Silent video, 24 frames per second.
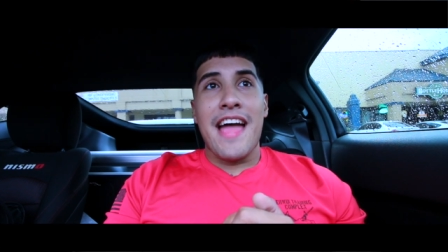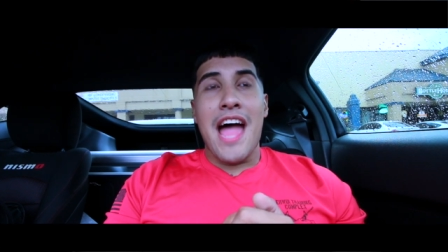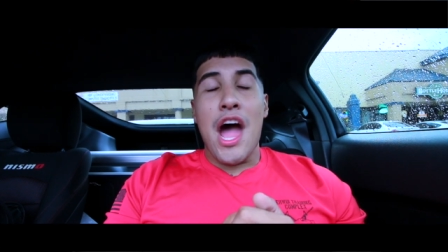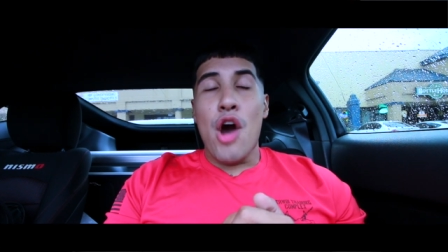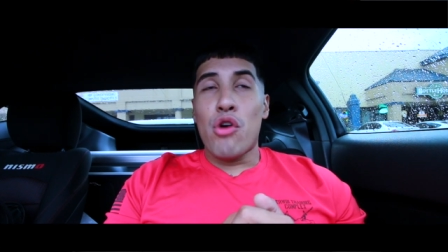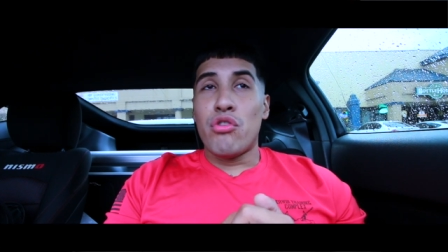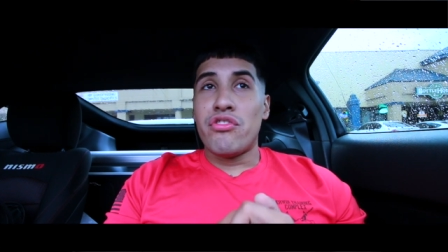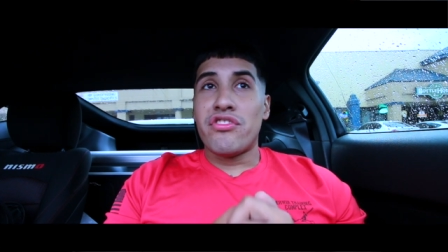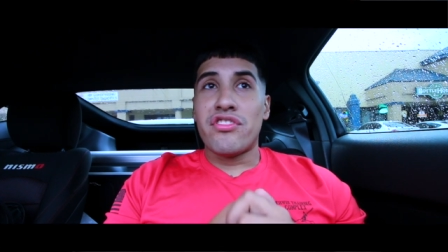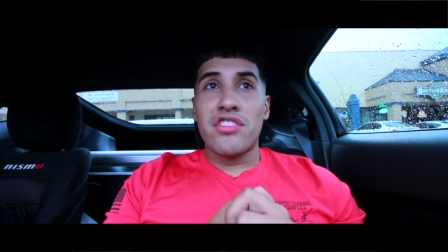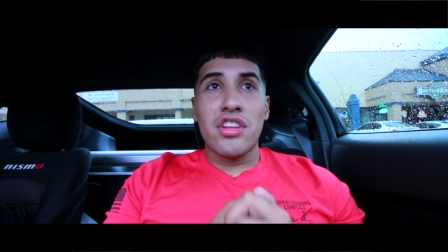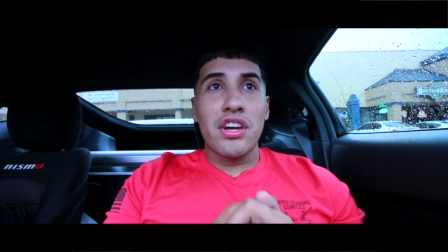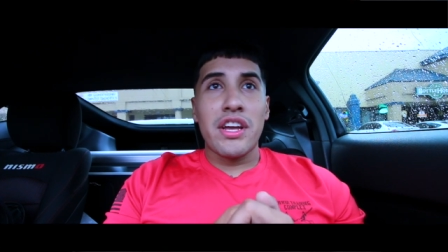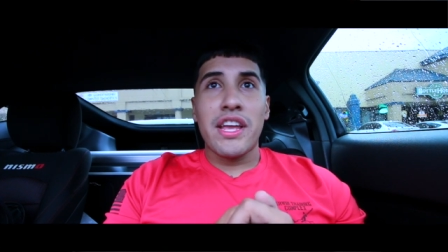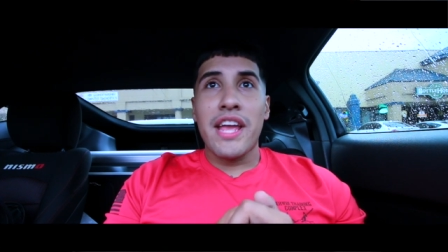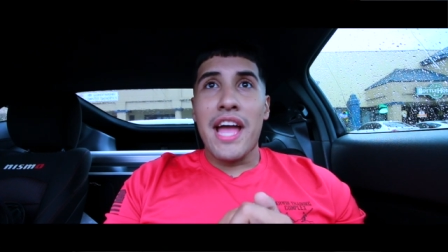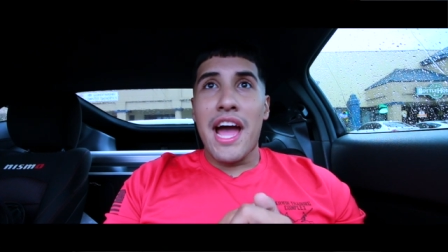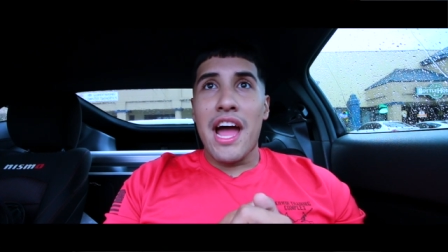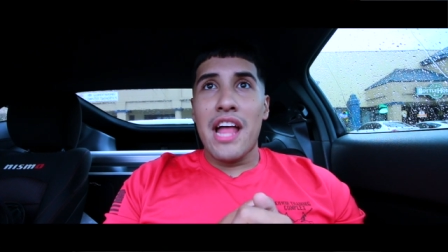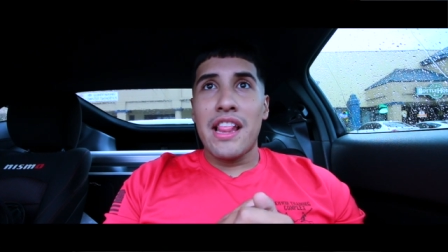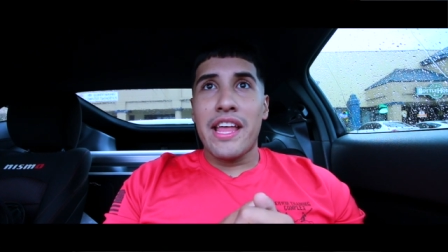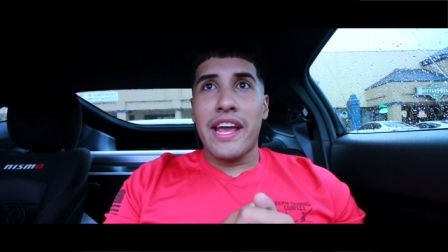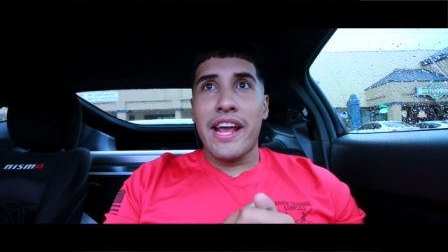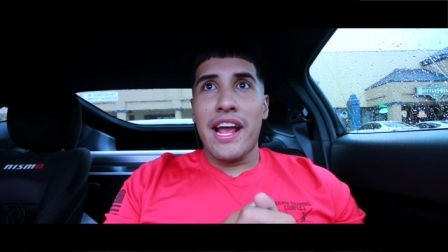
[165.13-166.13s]
I was look
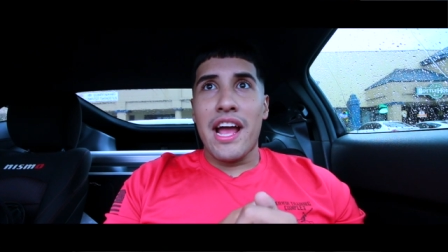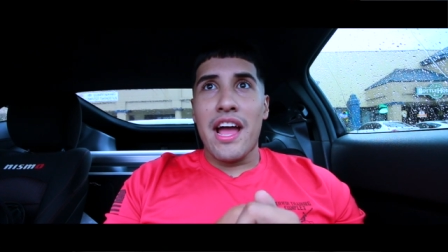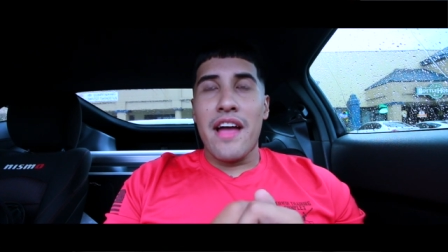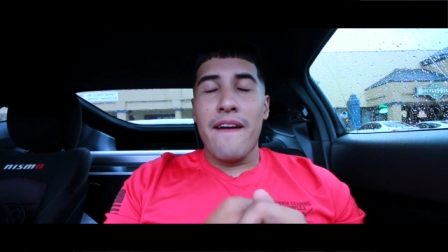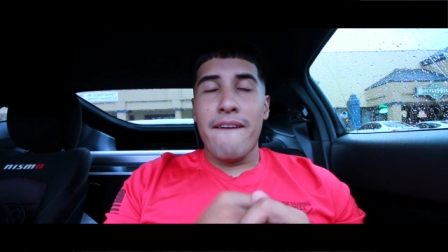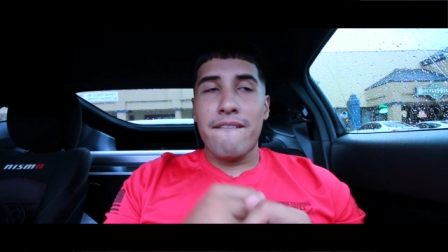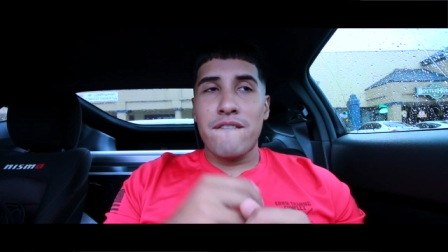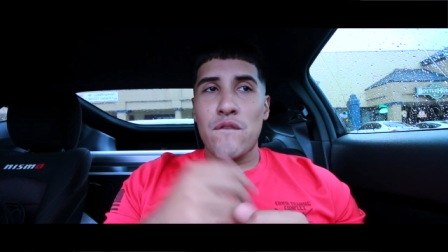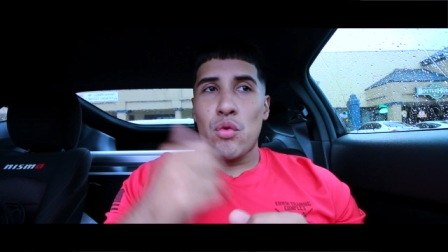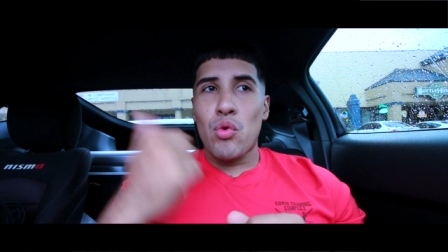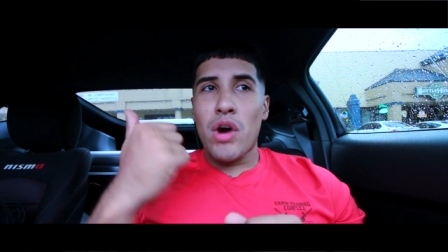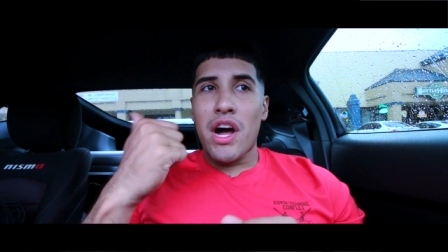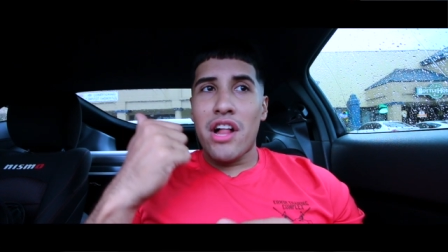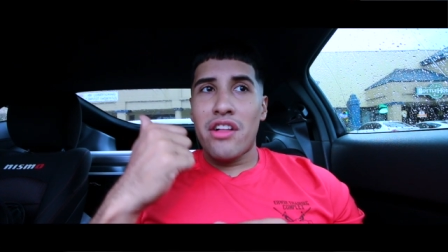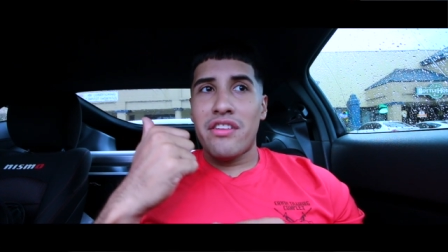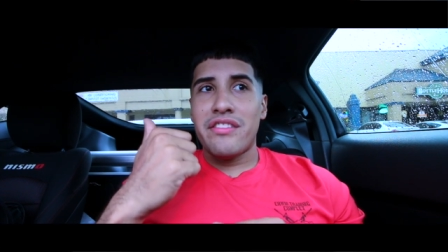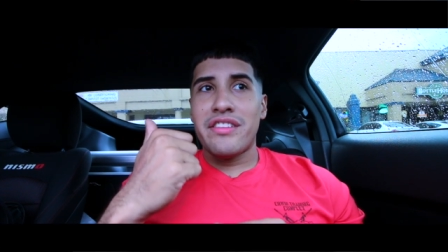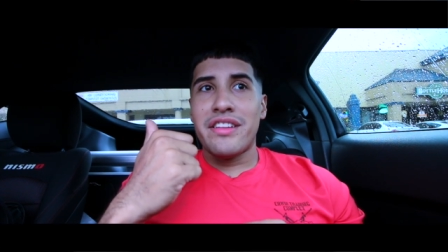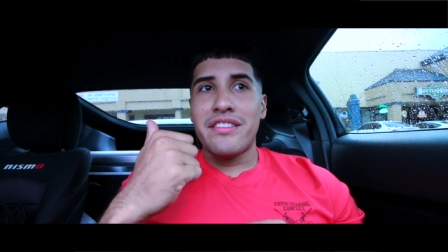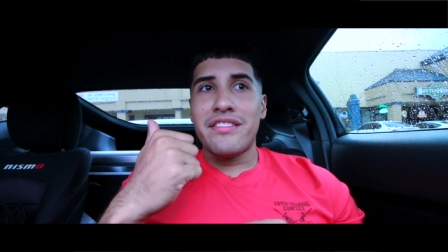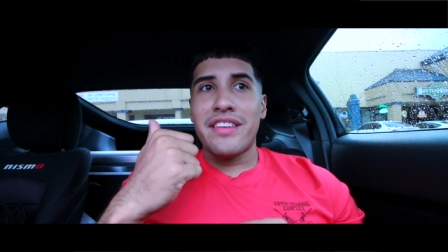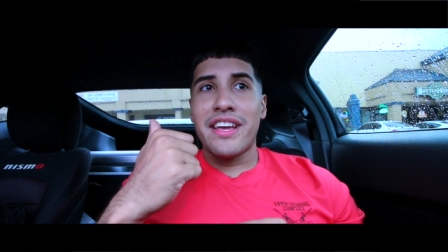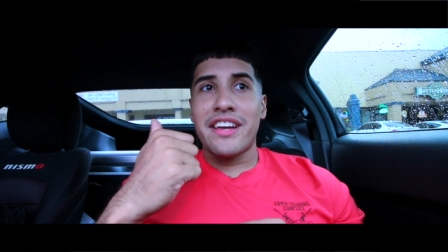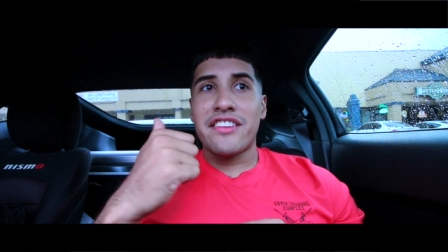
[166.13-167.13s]
I like while I
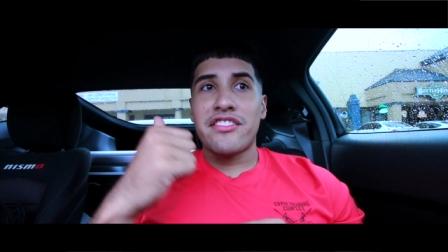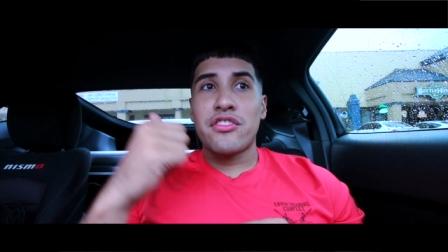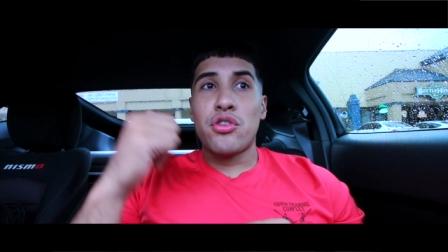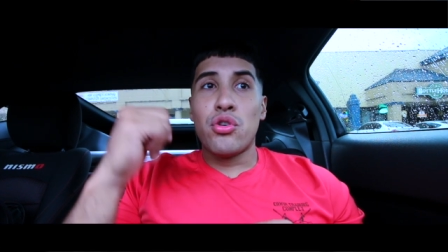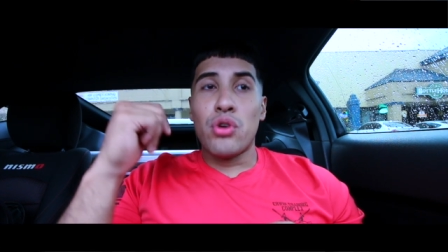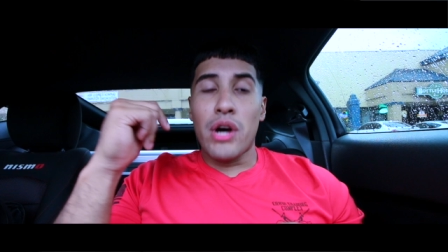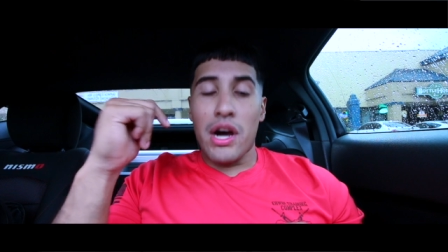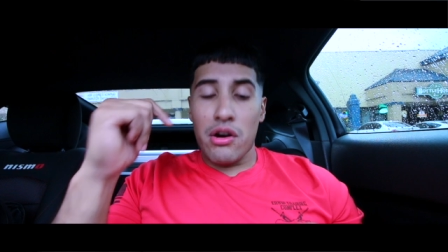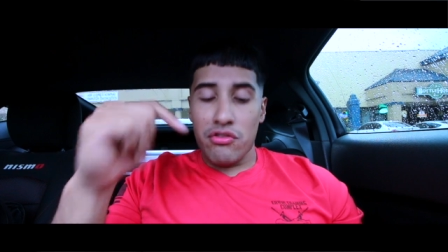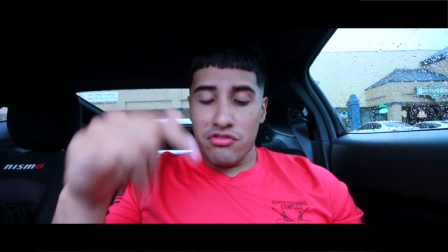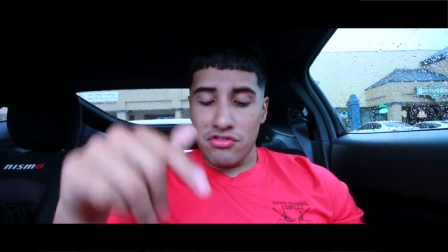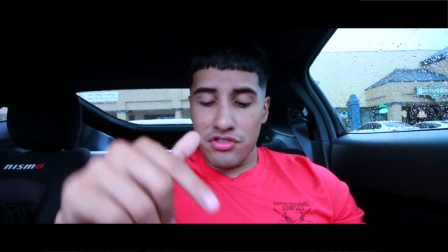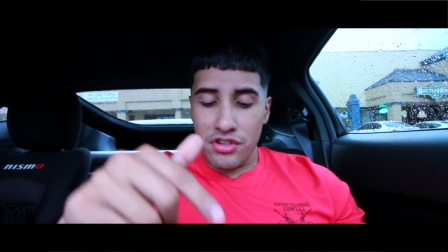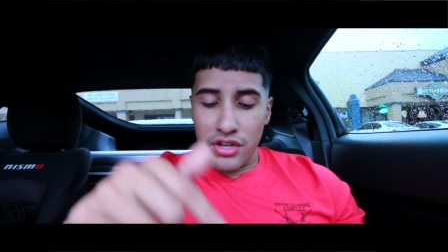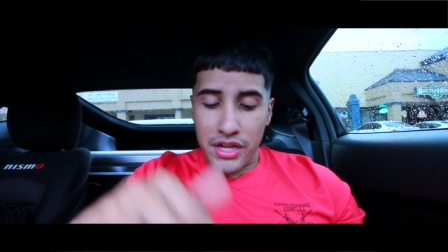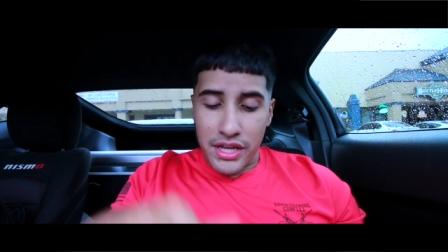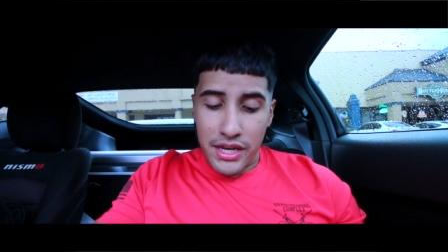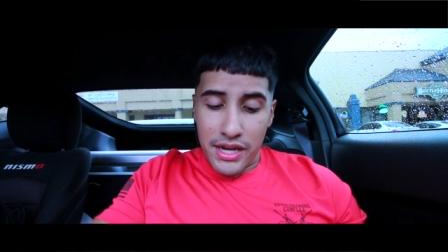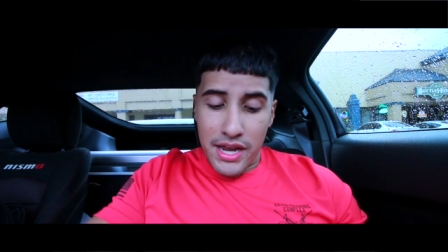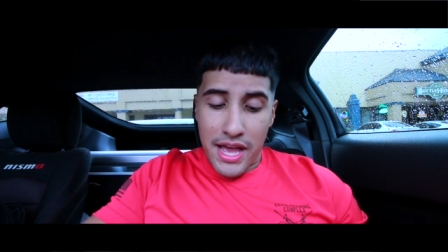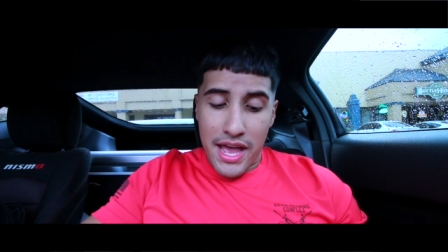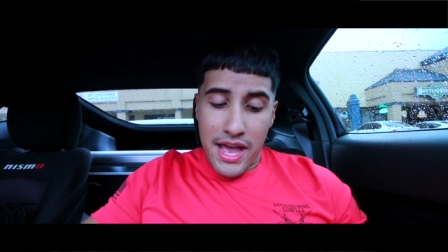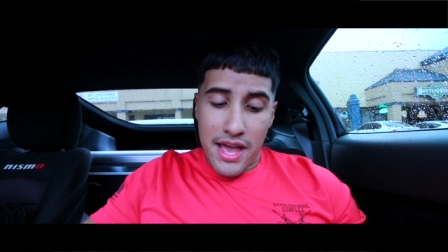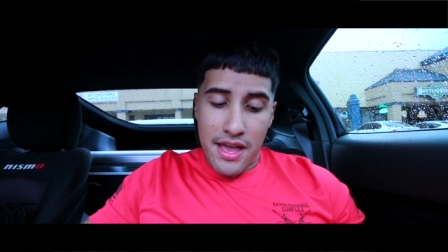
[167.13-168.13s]
was in tech school, I was
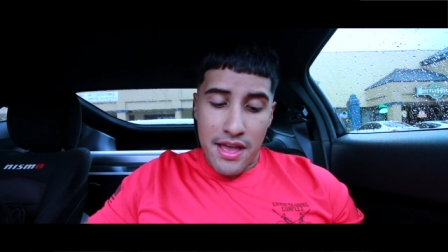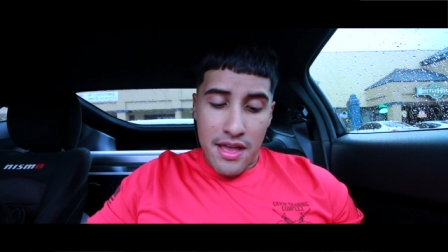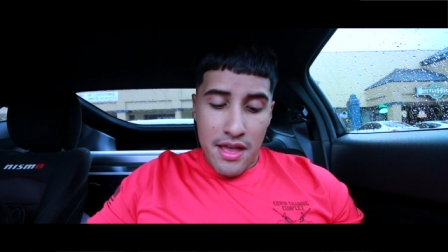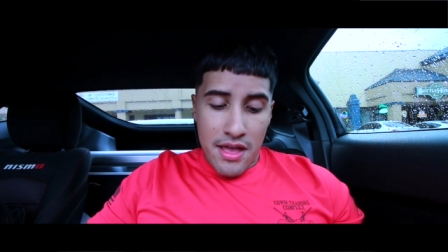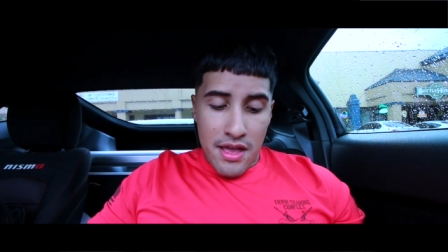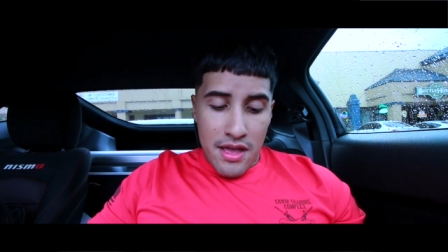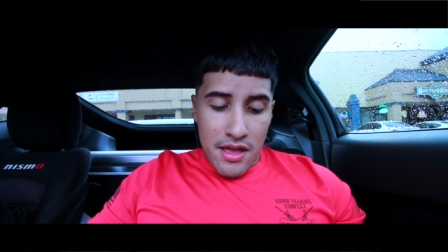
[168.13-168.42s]
looking at